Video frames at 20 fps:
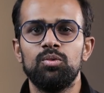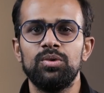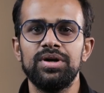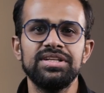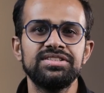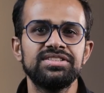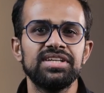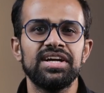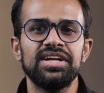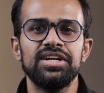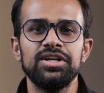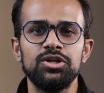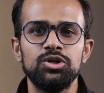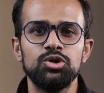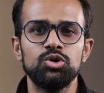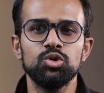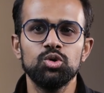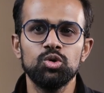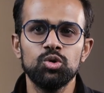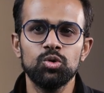we
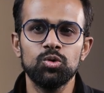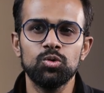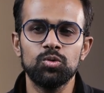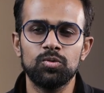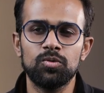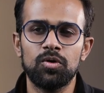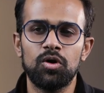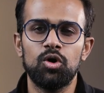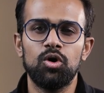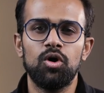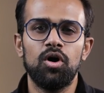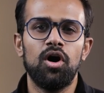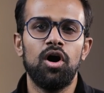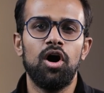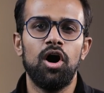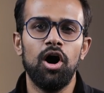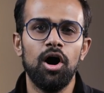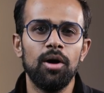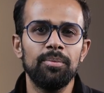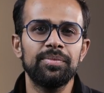decided to
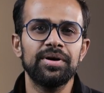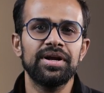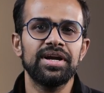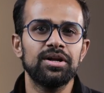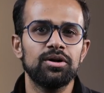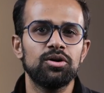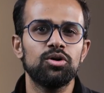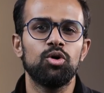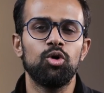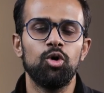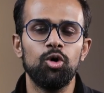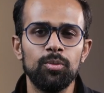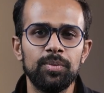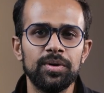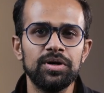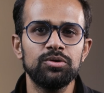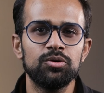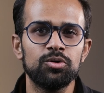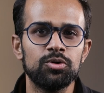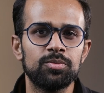operate on an
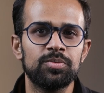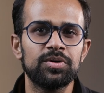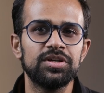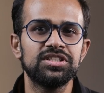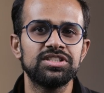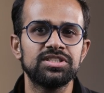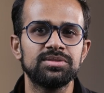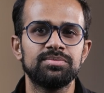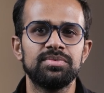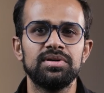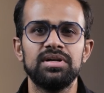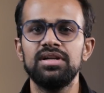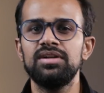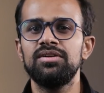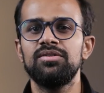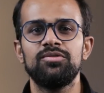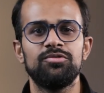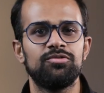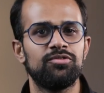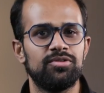open core
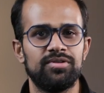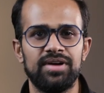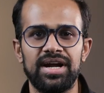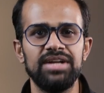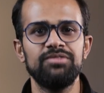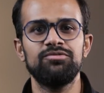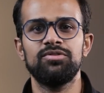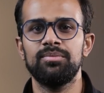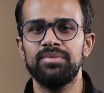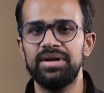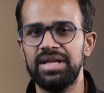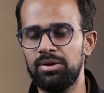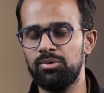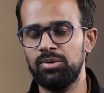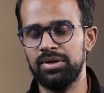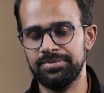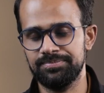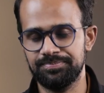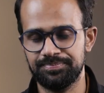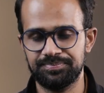principle right from day
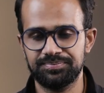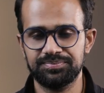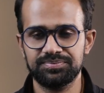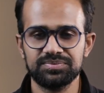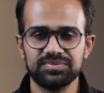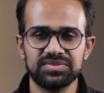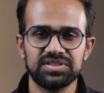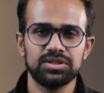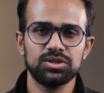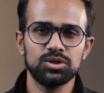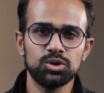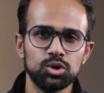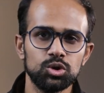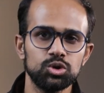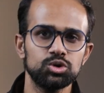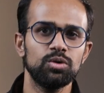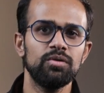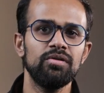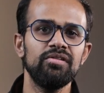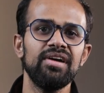one.
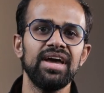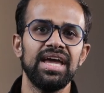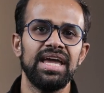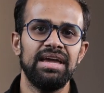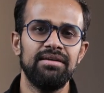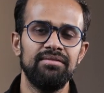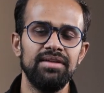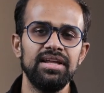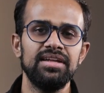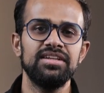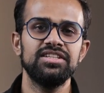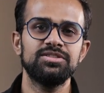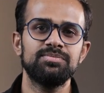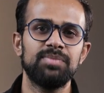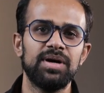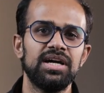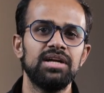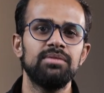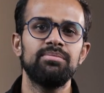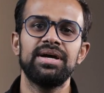So we were heavily
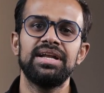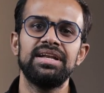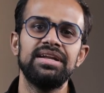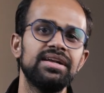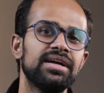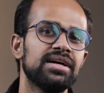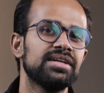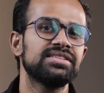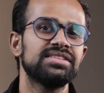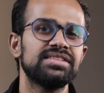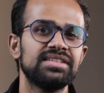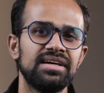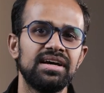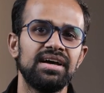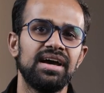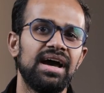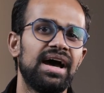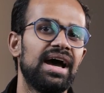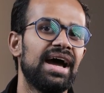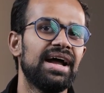inspired by Linux
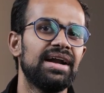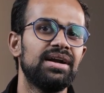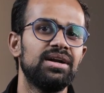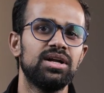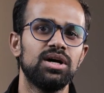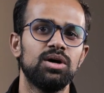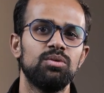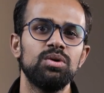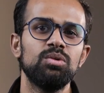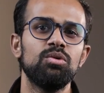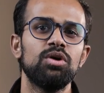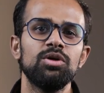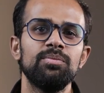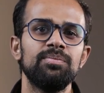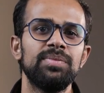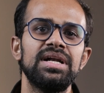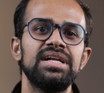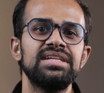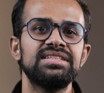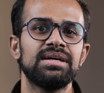and uh, we want
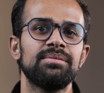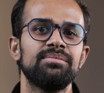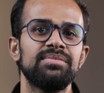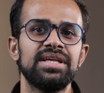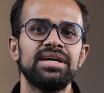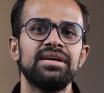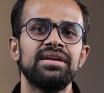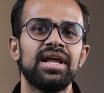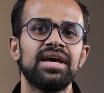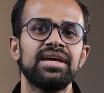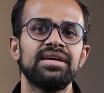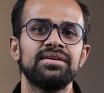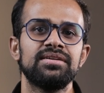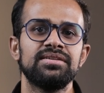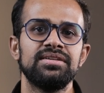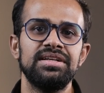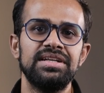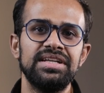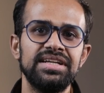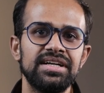to build something like
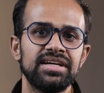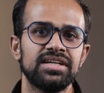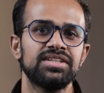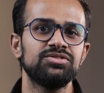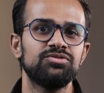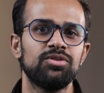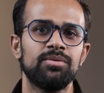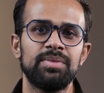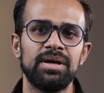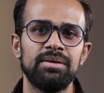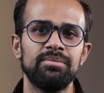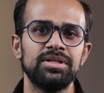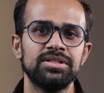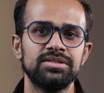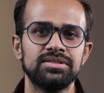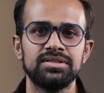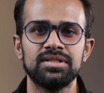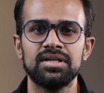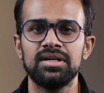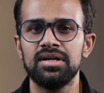Linux for
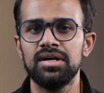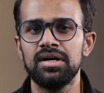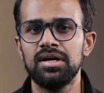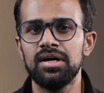payments,